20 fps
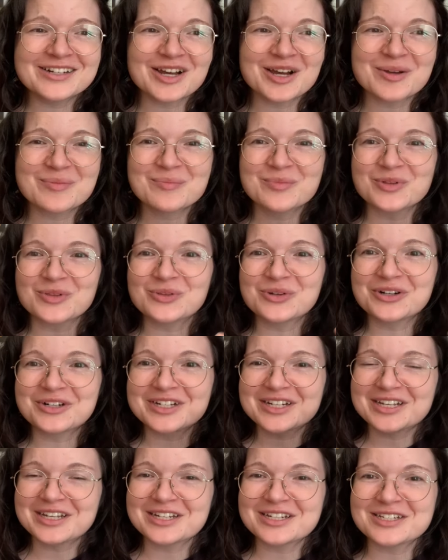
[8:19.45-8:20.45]
I'm
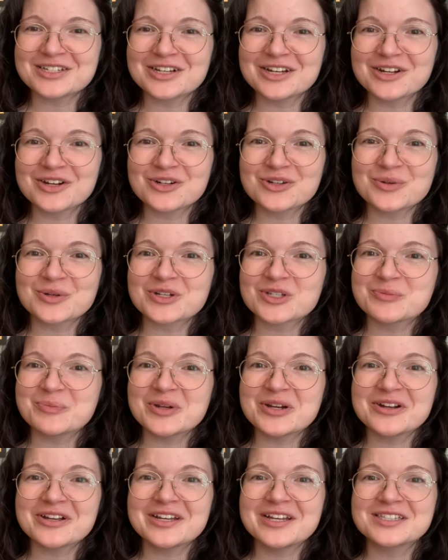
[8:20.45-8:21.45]
learning an entire new
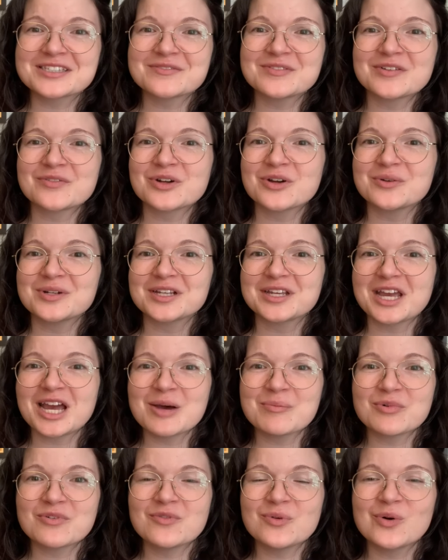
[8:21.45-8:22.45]
experience. I've never owned a
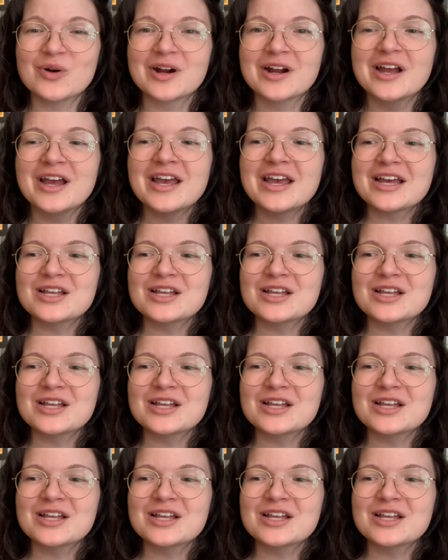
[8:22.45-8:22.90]
cat before.